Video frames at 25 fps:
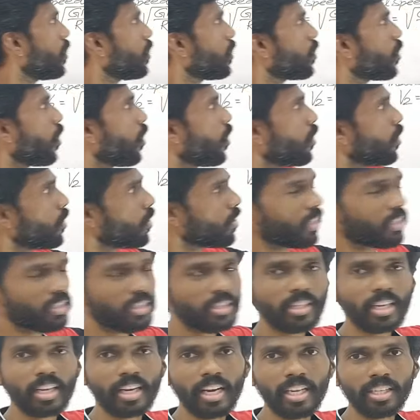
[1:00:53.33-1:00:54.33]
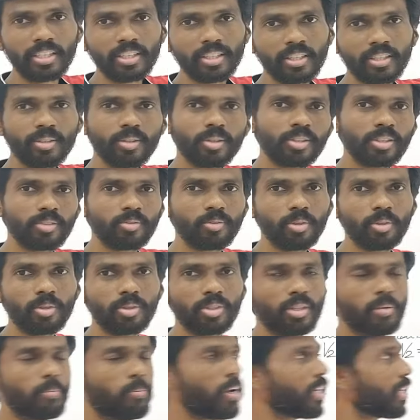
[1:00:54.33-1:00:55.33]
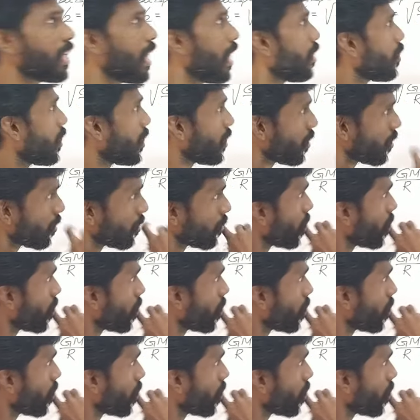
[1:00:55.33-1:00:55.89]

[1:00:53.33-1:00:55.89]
So this is the relation. So use simple calculus.